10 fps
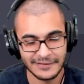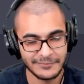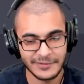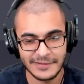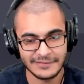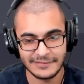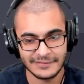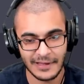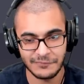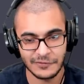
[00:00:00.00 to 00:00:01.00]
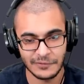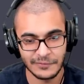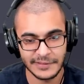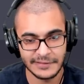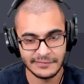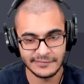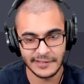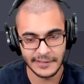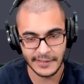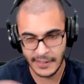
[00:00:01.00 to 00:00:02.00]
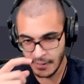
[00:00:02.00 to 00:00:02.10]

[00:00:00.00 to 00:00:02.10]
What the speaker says: I mean, this is absolutely insane.